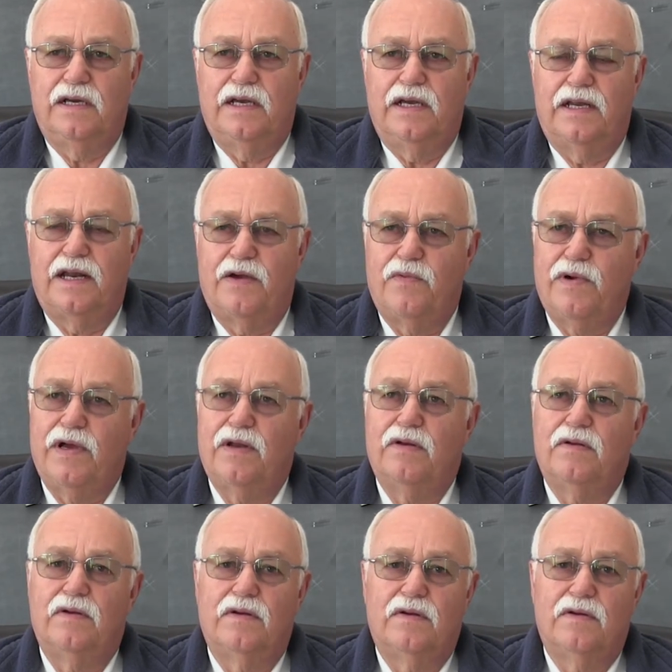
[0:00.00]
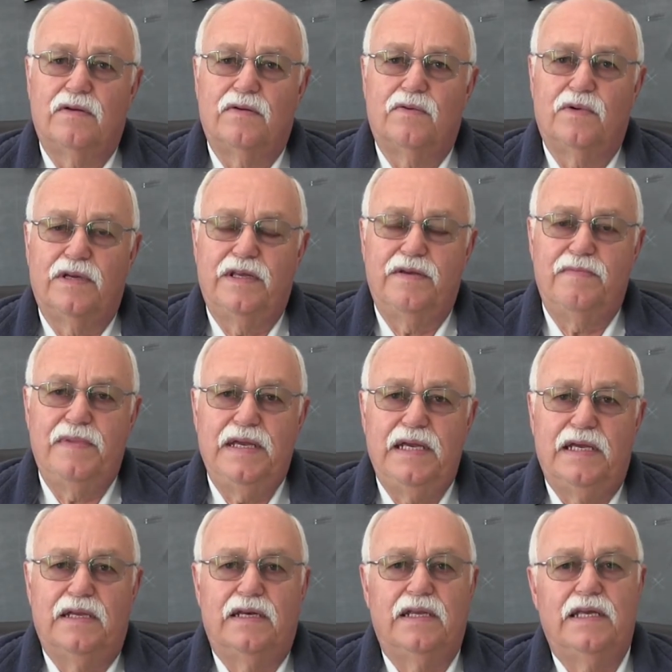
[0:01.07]
And I went, what do you
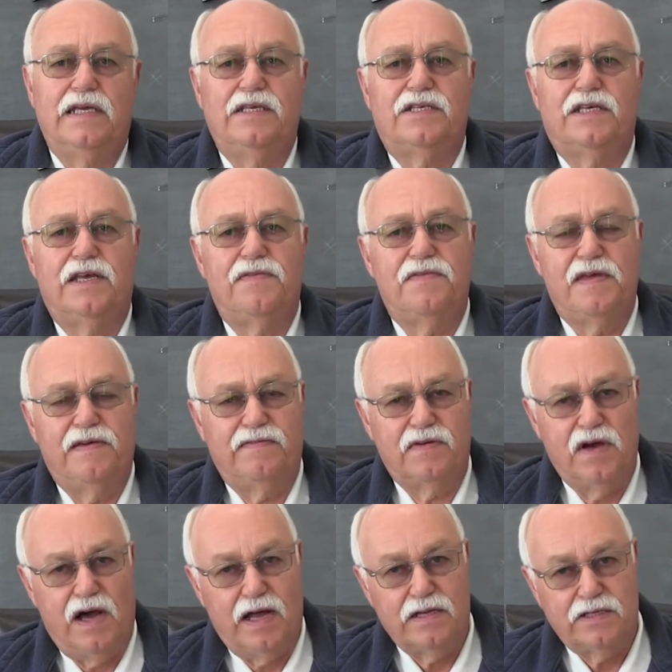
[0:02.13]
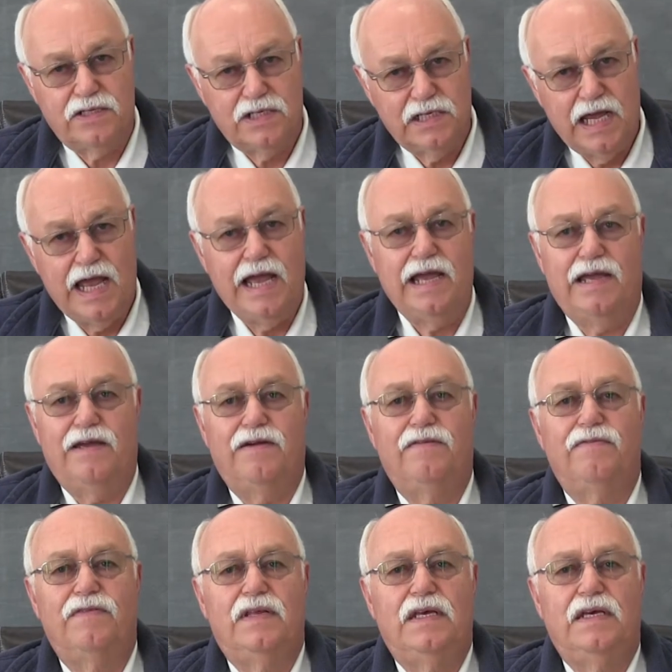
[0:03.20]
mean? He said they've got
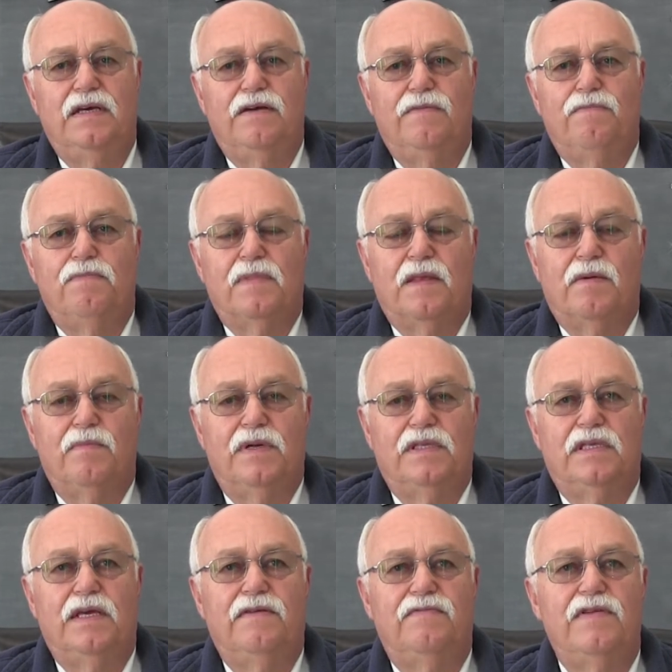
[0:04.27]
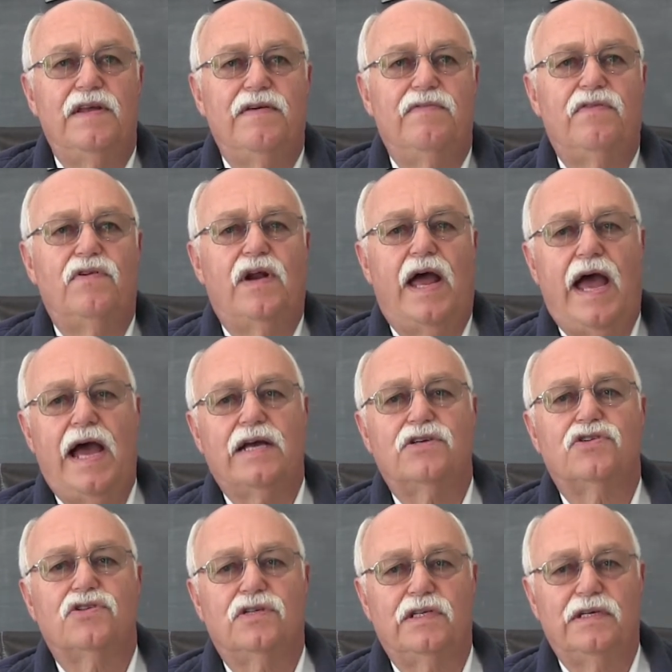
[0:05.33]
saved, but they've never
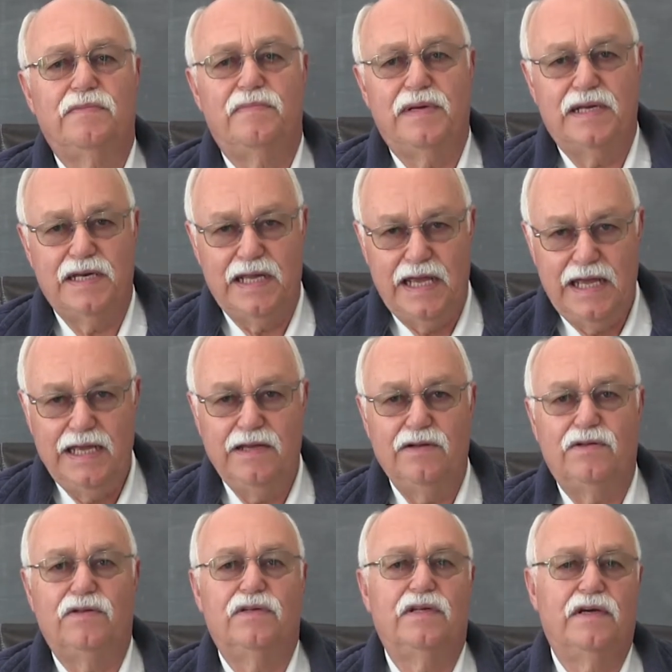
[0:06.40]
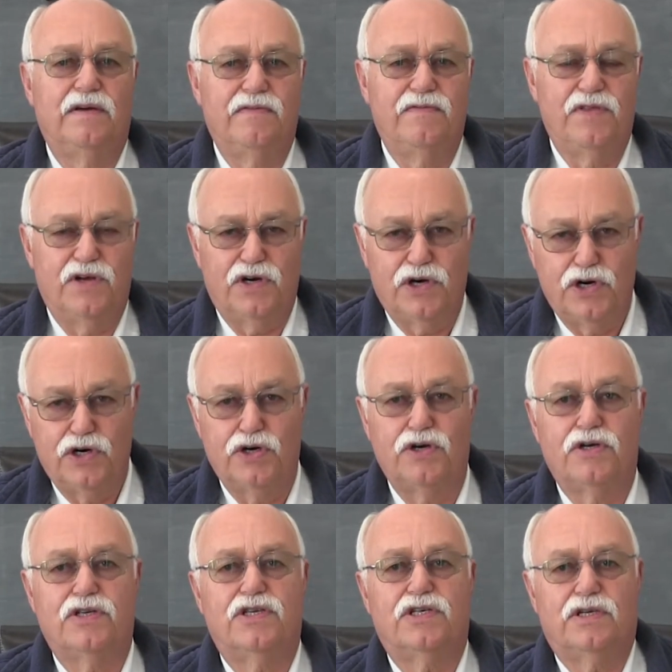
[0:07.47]
actually been healed of the
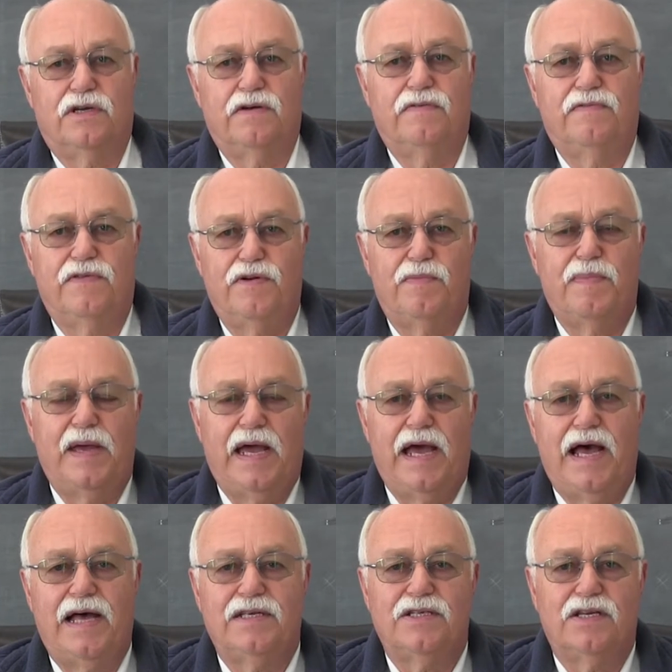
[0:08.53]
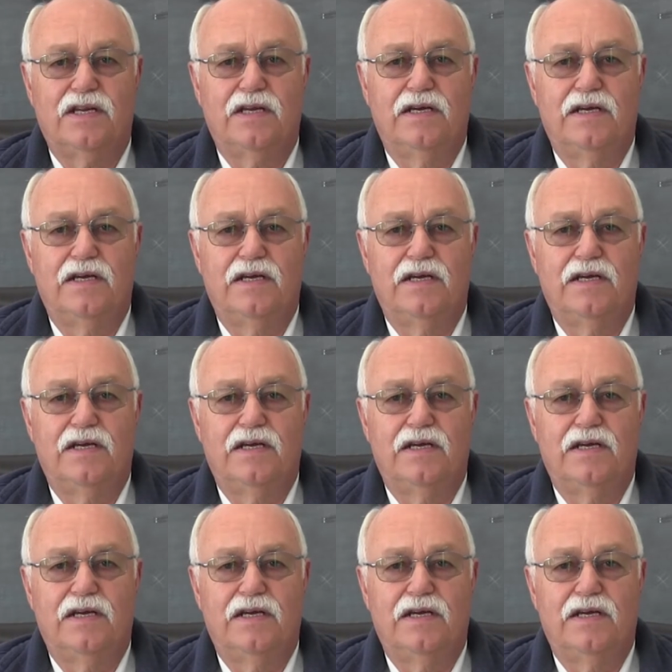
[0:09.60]
hurts of their past.